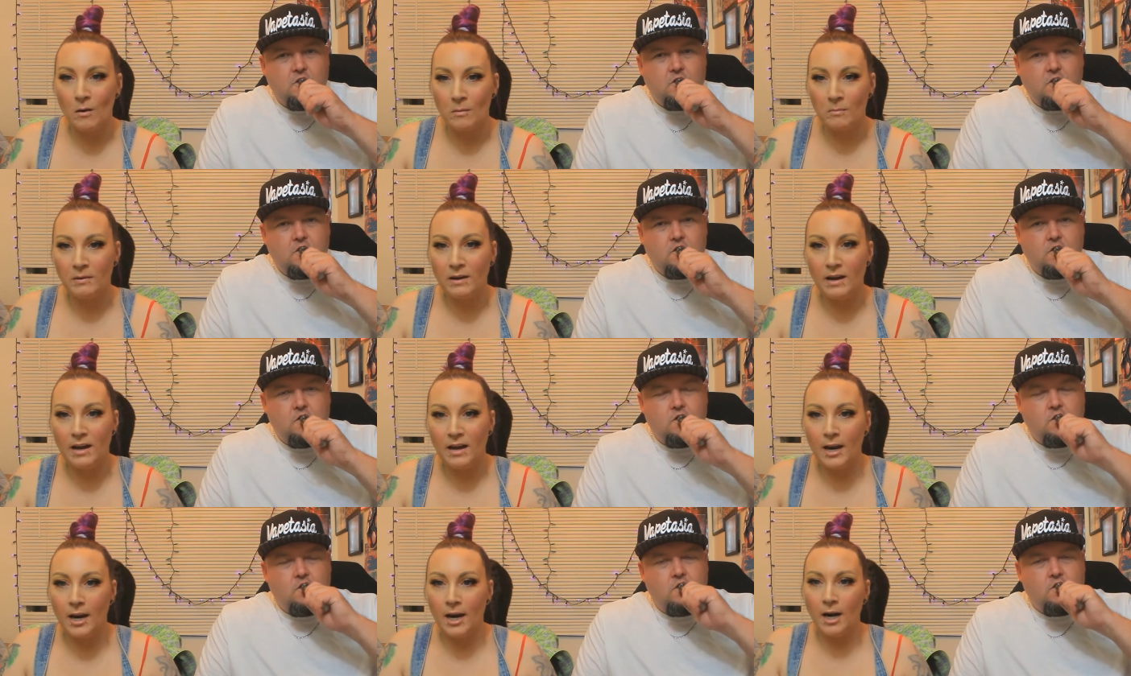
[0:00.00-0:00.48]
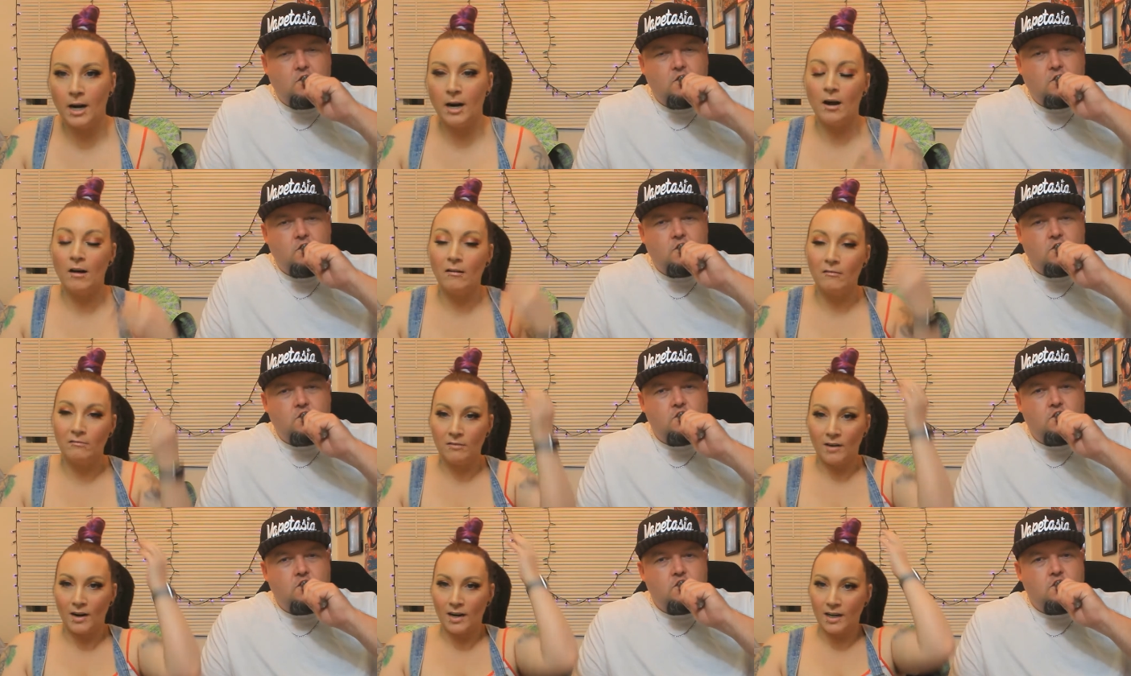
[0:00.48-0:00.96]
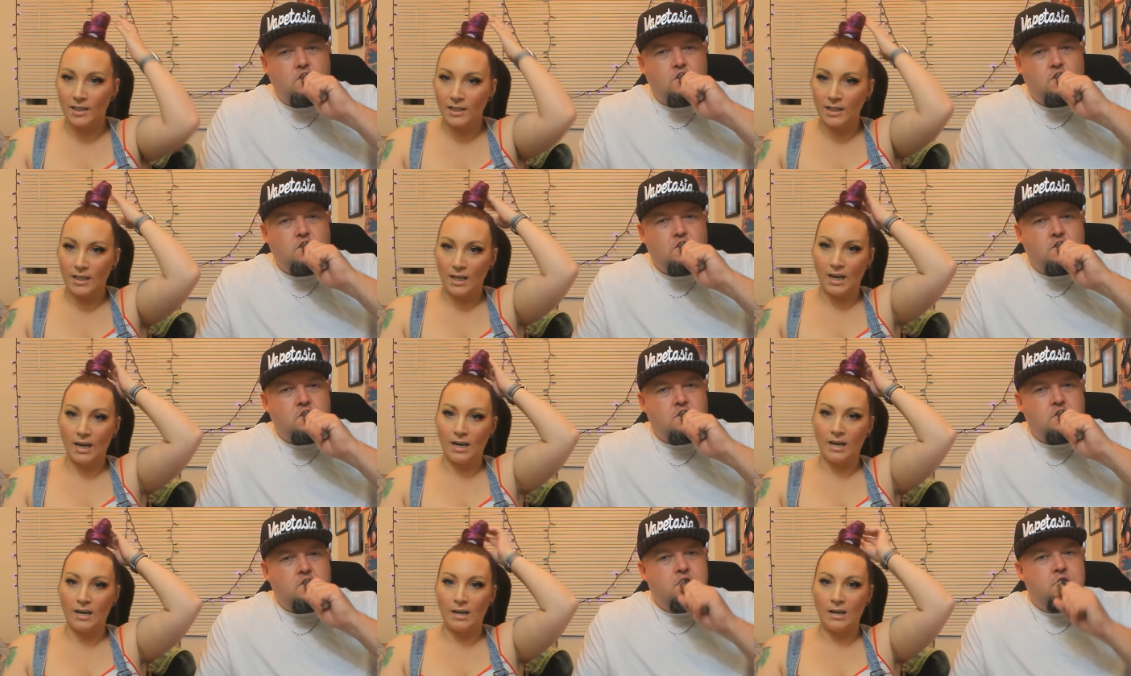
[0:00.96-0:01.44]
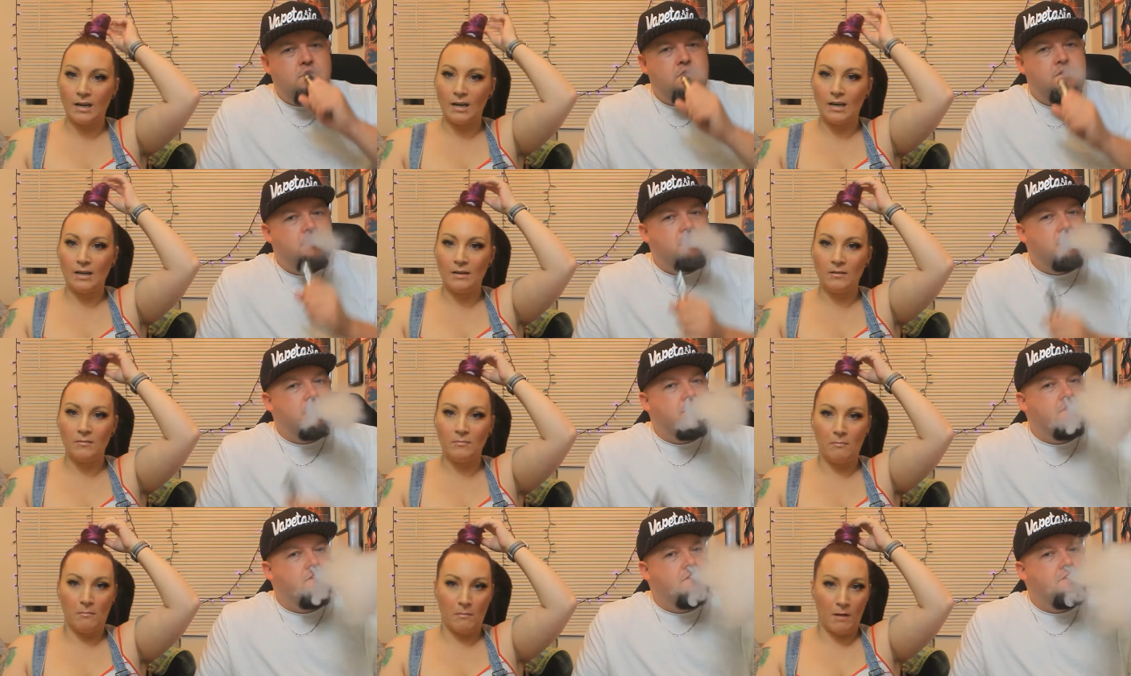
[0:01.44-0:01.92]
Speaker 1: I'm getting a regulated
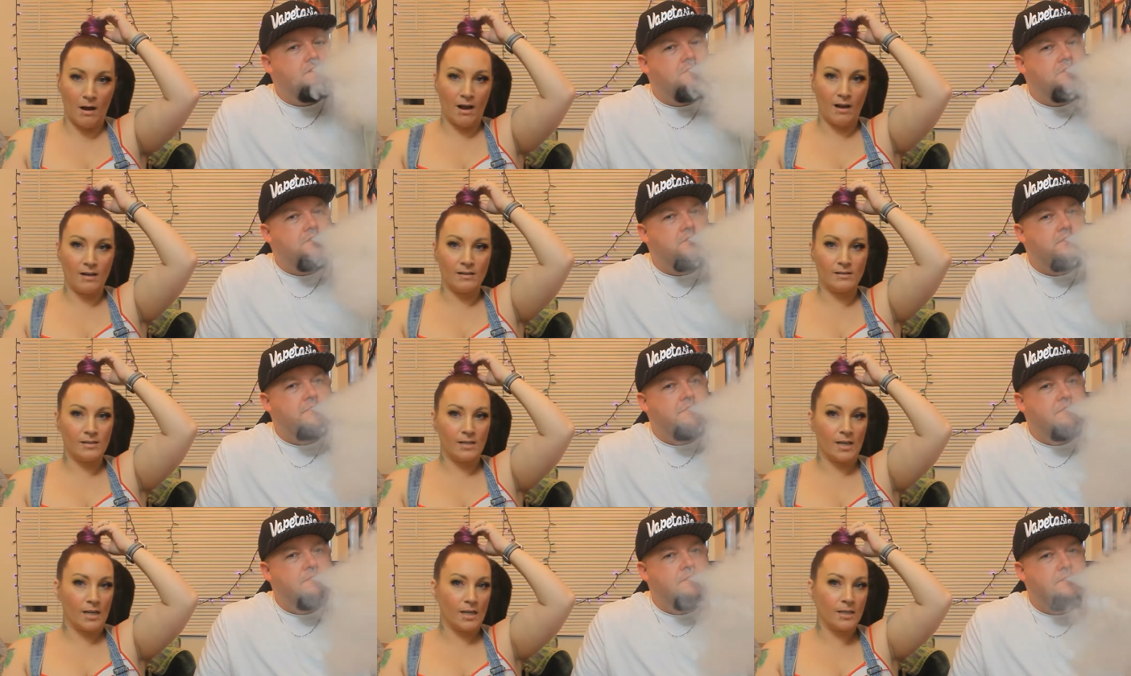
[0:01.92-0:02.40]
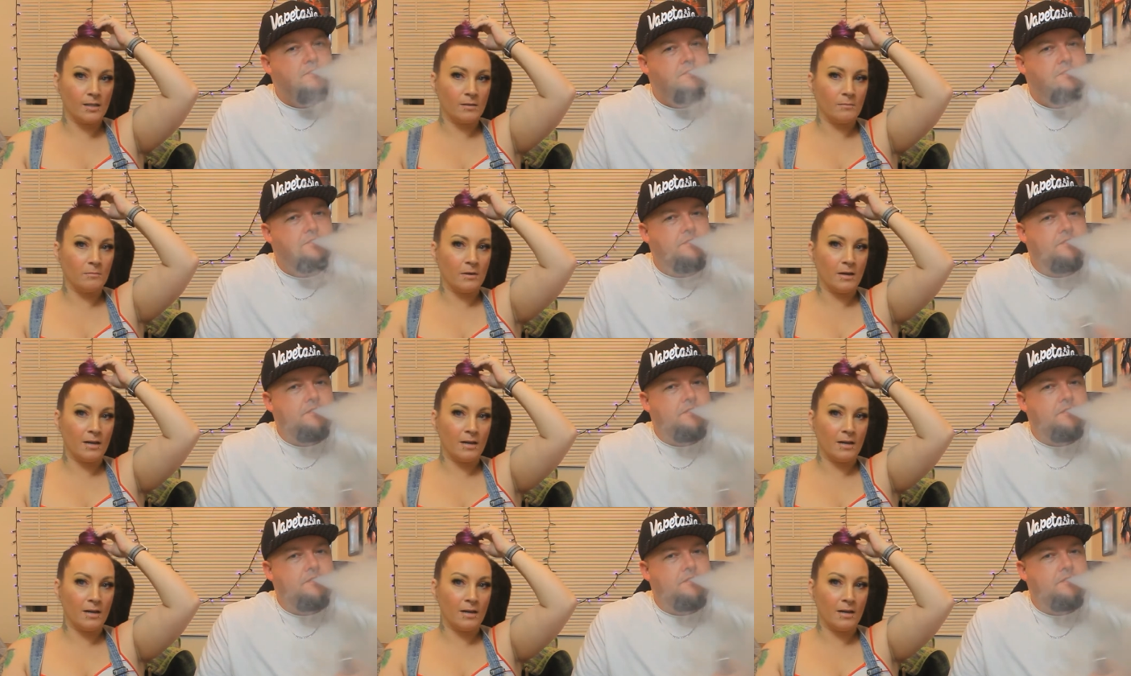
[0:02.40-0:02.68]
mod sent to me.